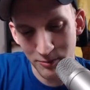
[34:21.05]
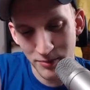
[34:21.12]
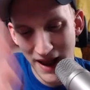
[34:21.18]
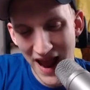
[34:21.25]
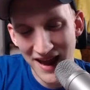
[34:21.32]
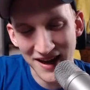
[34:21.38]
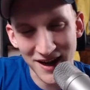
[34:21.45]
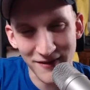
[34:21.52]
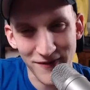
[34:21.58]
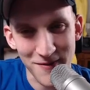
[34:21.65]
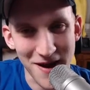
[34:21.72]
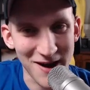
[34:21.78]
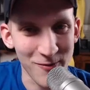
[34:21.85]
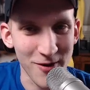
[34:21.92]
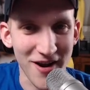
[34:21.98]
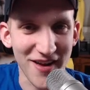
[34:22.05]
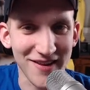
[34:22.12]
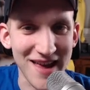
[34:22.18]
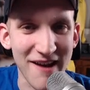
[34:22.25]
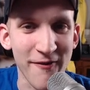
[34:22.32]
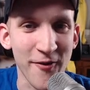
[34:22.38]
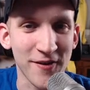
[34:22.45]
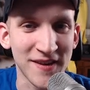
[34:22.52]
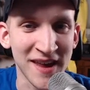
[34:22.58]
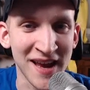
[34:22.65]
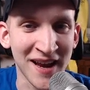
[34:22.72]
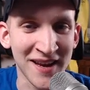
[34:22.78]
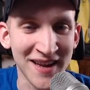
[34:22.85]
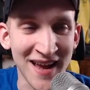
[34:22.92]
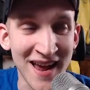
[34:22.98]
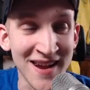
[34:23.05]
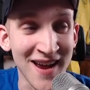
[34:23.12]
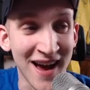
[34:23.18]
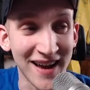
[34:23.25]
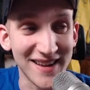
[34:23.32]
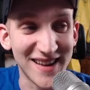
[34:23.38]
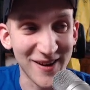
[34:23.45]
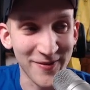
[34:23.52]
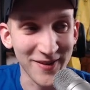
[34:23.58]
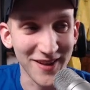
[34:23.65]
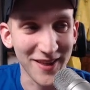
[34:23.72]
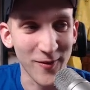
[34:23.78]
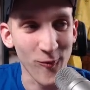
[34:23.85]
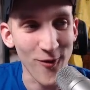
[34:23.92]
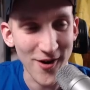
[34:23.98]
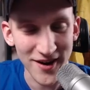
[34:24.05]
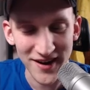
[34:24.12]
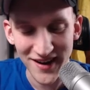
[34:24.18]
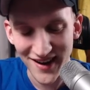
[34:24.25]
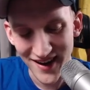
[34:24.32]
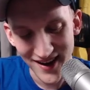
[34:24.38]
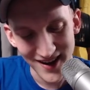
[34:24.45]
ban it from anyone else ever seeing it again, I definitely would.